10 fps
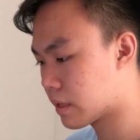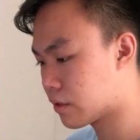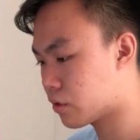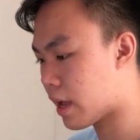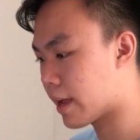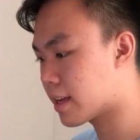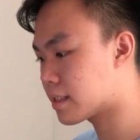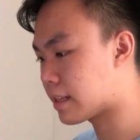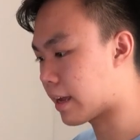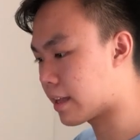So yeah, I
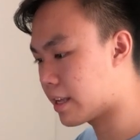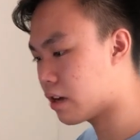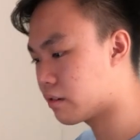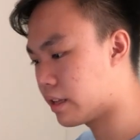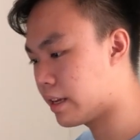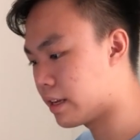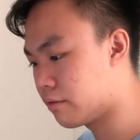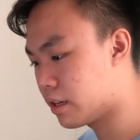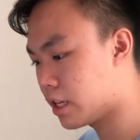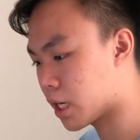guess like at the end of the day,
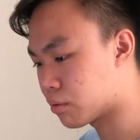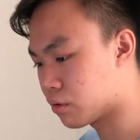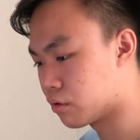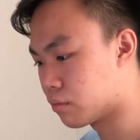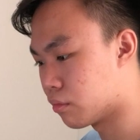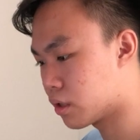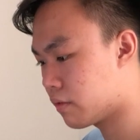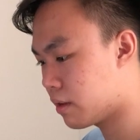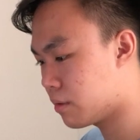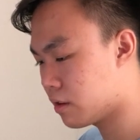it really helps to
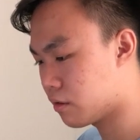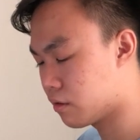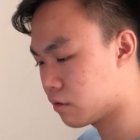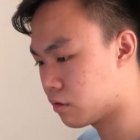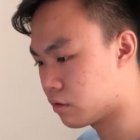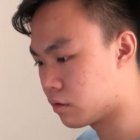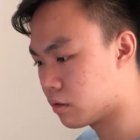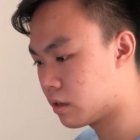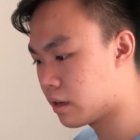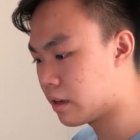motivate me, to
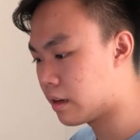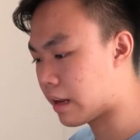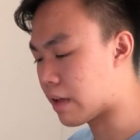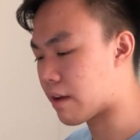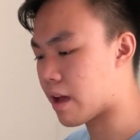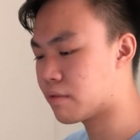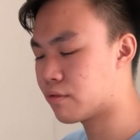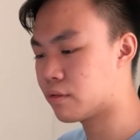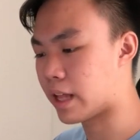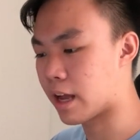if I ever
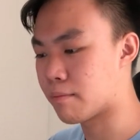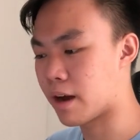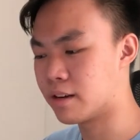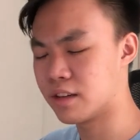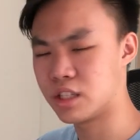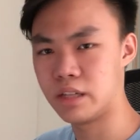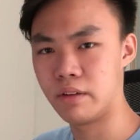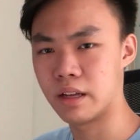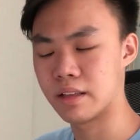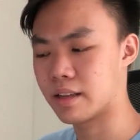feel like I'm
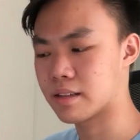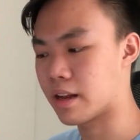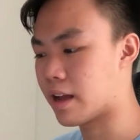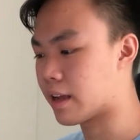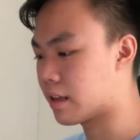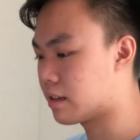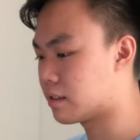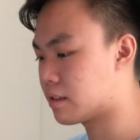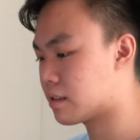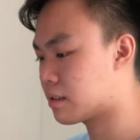underachieving and things like that, I
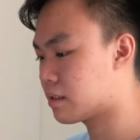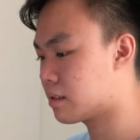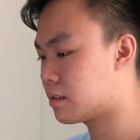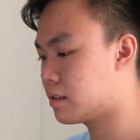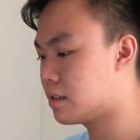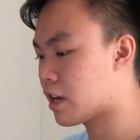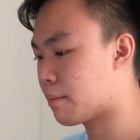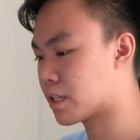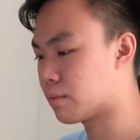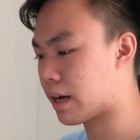can just see
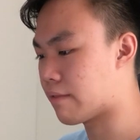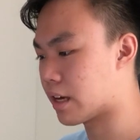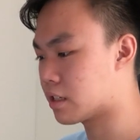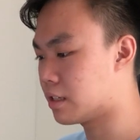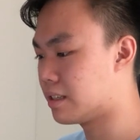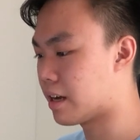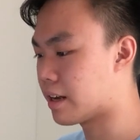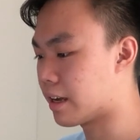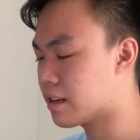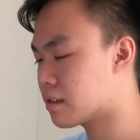how much work I've actually
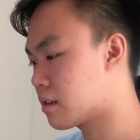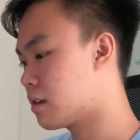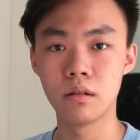done, I guess.